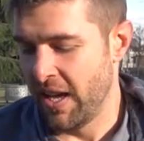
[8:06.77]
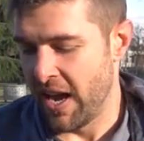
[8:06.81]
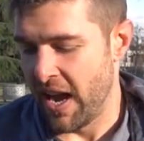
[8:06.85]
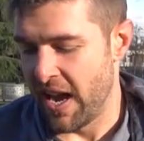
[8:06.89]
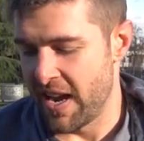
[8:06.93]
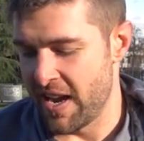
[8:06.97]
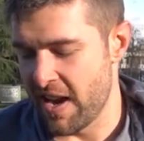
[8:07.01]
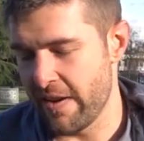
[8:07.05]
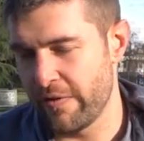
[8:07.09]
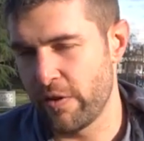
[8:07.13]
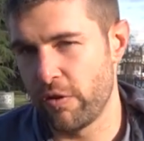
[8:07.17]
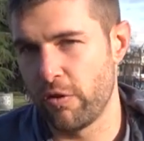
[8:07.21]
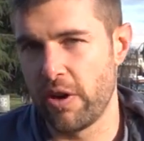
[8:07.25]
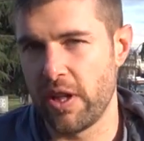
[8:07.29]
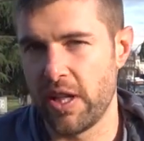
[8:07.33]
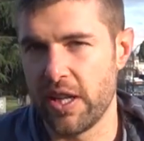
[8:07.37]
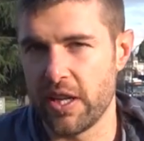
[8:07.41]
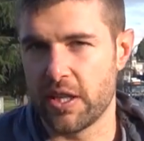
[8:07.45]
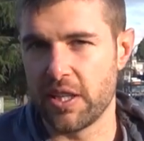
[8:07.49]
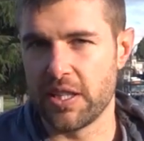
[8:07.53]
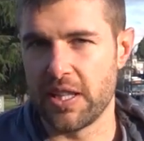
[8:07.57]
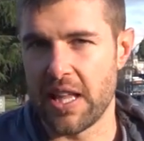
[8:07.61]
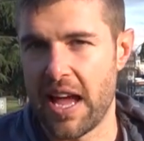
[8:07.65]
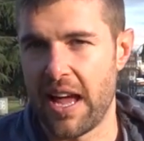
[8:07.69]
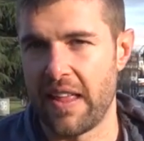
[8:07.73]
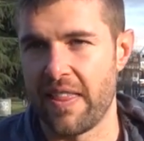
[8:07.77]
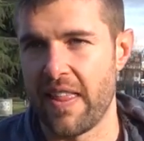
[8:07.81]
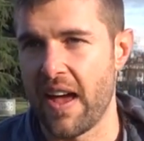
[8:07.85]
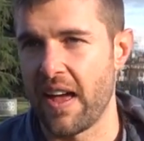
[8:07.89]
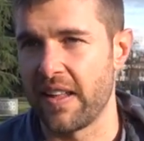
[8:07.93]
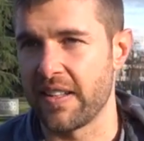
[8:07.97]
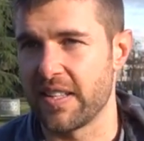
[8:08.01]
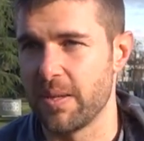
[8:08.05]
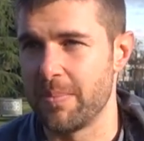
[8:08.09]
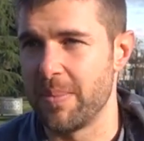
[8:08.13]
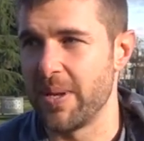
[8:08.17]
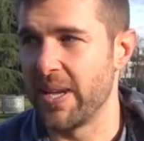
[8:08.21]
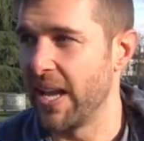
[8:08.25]
I never really could land
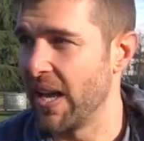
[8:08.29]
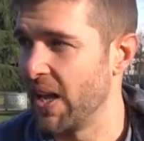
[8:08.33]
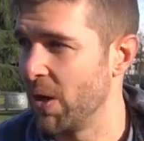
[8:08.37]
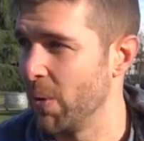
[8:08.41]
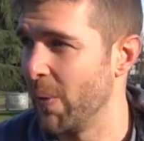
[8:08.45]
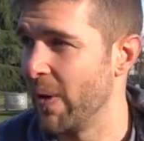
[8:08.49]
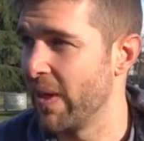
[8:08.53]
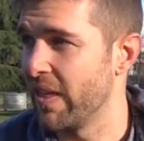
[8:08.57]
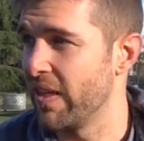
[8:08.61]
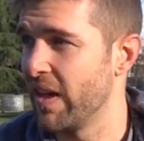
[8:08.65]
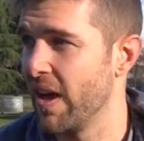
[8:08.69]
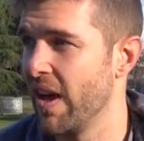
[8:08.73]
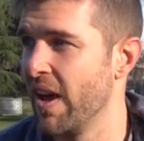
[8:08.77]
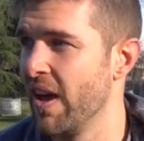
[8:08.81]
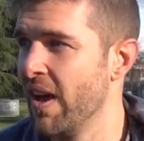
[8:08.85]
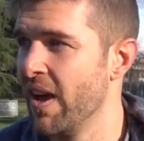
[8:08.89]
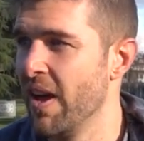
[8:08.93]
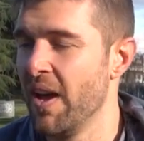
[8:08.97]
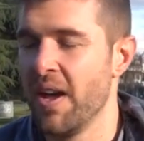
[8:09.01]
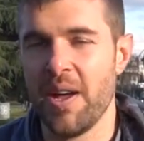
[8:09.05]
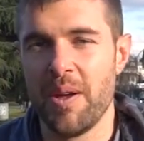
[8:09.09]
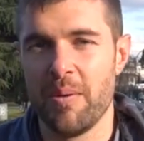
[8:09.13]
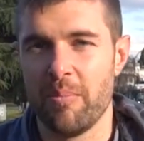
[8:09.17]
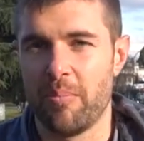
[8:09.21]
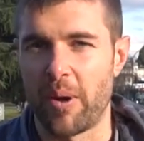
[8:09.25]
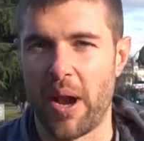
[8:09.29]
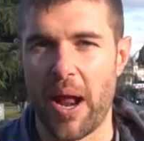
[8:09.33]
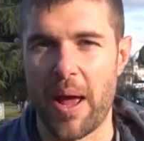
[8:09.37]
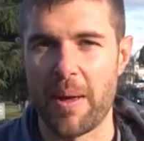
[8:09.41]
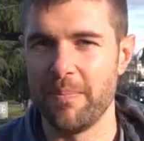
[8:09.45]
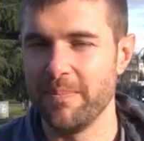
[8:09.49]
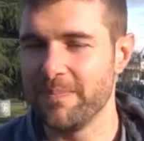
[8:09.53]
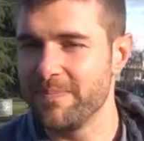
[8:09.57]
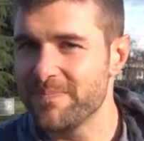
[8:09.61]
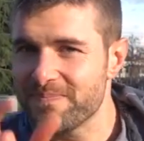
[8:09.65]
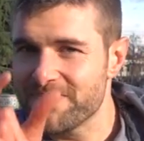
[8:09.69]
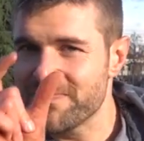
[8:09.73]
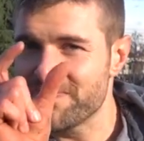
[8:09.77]
that to begin with, but
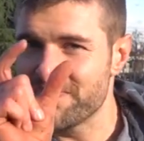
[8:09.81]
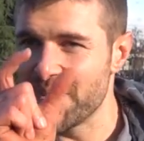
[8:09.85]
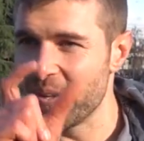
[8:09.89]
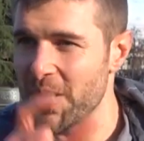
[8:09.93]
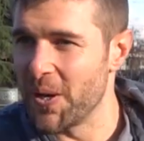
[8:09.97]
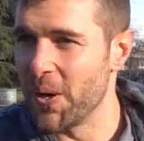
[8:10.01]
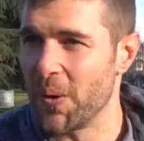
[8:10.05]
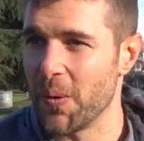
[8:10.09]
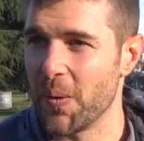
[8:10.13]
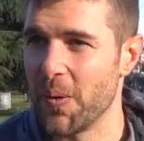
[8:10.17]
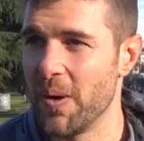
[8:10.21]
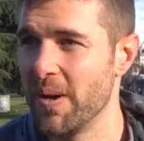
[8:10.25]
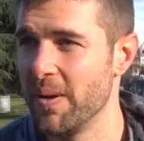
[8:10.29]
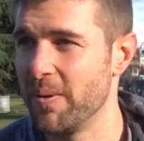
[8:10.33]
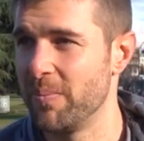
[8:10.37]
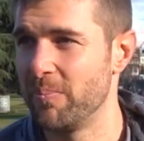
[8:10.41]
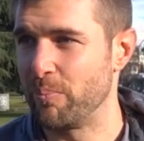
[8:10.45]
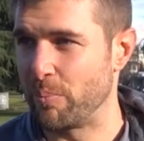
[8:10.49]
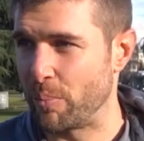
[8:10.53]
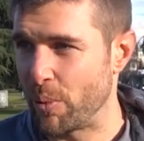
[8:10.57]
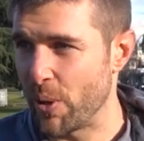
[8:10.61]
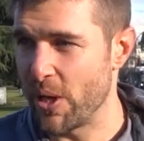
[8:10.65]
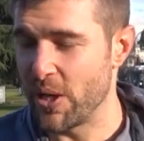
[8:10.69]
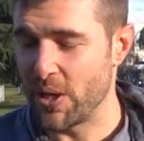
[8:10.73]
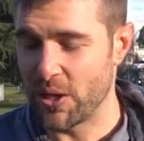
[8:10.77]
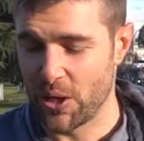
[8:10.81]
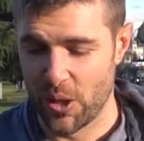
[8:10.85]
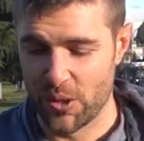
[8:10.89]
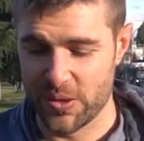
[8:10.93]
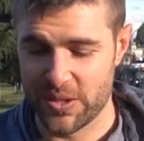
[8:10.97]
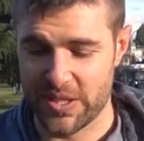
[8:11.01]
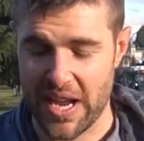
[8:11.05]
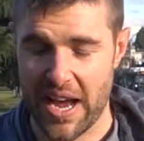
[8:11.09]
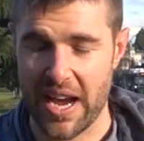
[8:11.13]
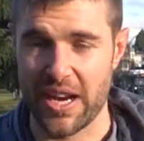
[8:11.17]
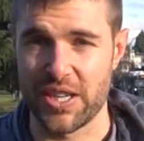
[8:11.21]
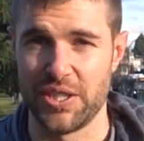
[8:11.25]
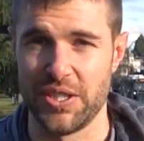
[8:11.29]
I'm, pretty close
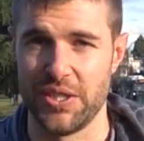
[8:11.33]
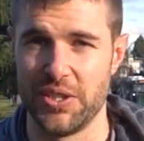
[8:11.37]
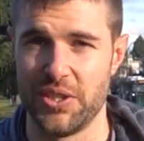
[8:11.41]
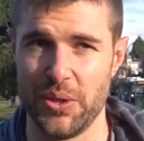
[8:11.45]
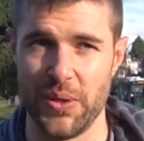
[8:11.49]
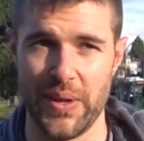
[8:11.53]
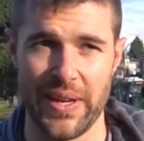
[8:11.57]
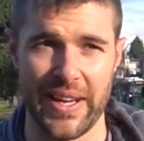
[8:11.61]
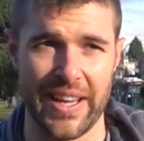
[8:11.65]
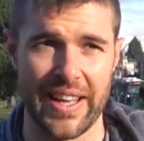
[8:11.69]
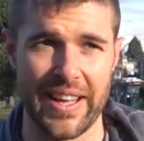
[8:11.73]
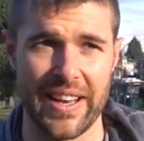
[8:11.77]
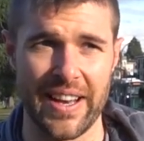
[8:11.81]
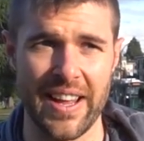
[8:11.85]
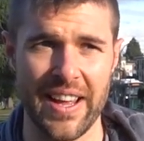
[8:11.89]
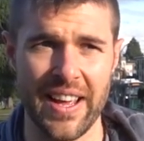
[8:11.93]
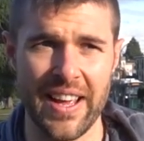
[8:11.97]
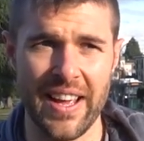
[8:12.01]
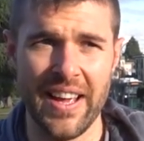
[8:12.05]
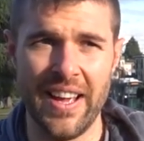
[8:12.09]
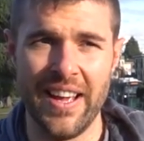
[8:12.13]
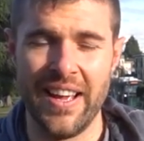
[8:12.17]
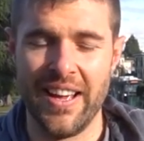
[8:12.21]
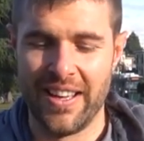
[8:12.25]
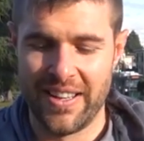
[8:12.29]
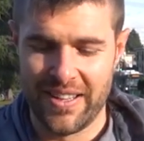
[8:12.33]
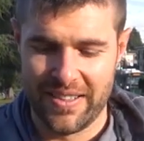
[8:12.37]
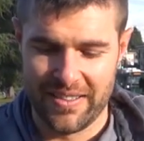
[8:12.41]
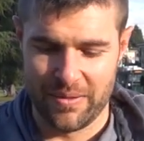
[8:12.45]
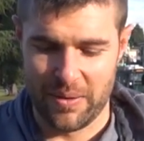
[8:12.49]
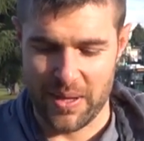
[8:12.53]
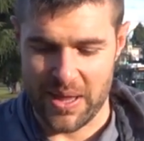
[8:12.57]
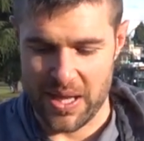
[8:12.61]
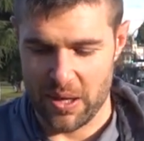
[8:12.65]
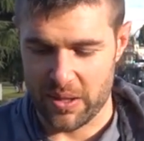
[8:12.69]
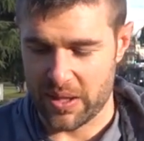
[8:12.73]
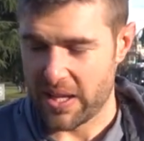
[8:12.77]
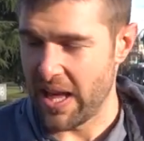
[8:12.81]
to actually doing it
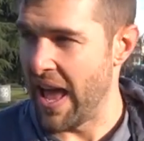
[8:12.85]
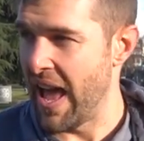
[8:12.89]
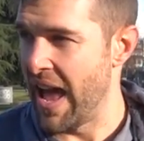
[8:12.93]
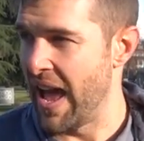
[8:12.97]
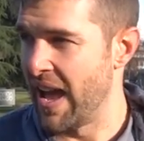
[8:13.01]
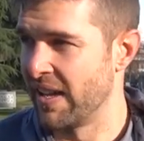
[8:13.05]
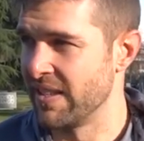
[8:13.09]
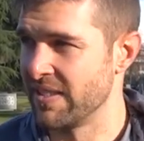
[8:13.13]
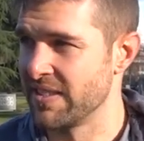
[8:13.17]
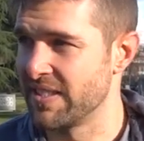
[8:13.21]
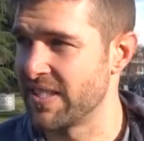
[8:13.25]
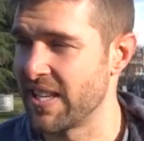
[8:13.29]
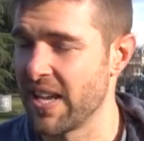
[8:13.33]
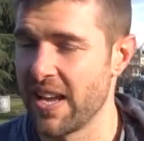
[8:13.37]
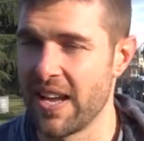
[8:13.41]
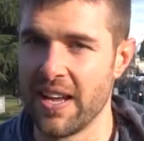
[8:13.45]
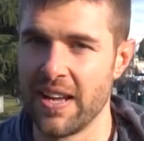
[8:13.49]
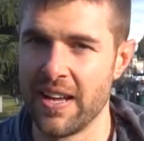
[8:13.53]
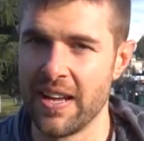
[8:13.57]
without the hands.